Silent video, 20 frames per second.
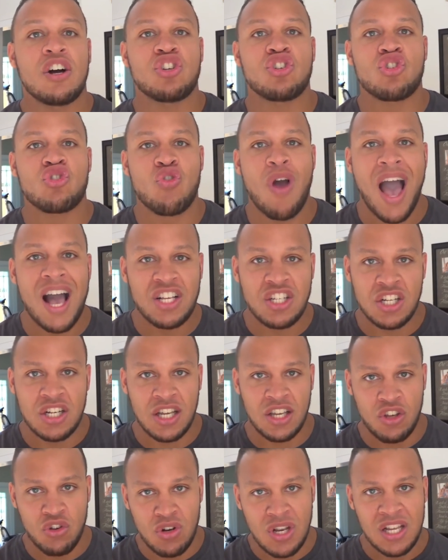a
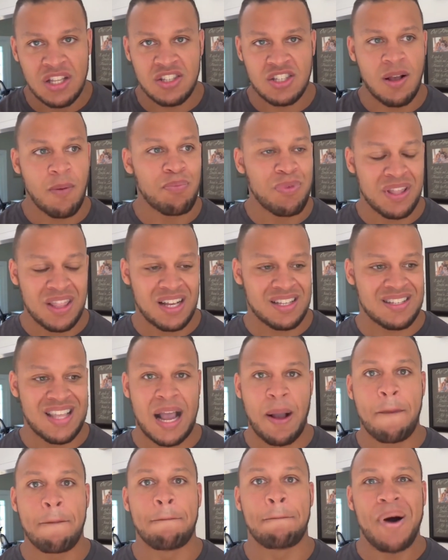tragedy. You need something that's
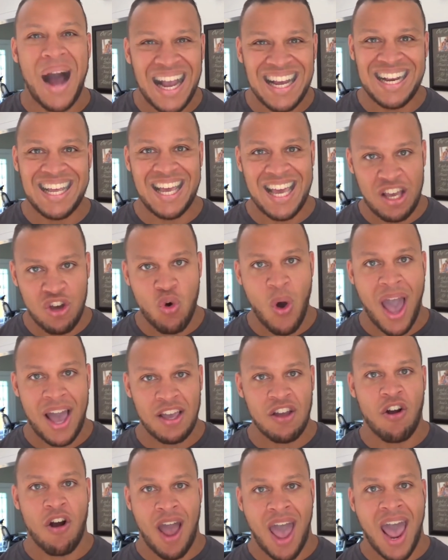like biting at you
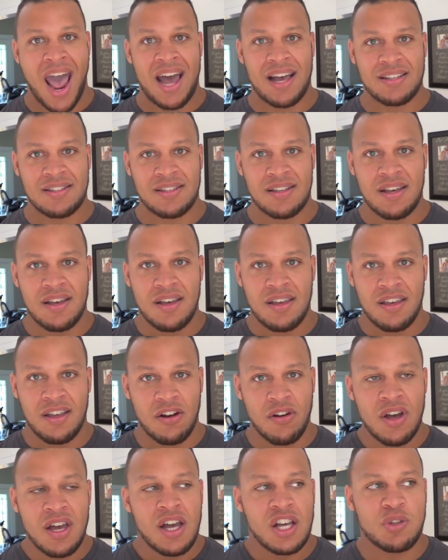at your ass. You
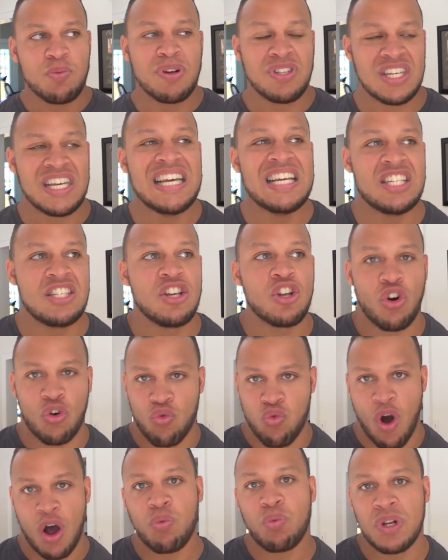know, it's much easier to
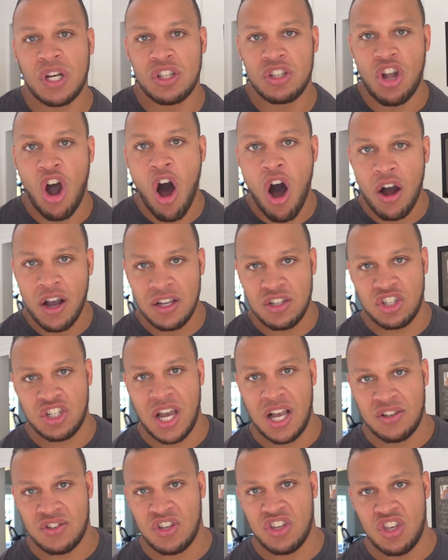run when a dog is
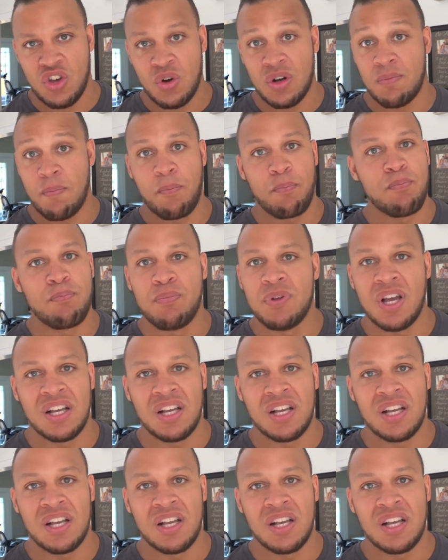chasing you and,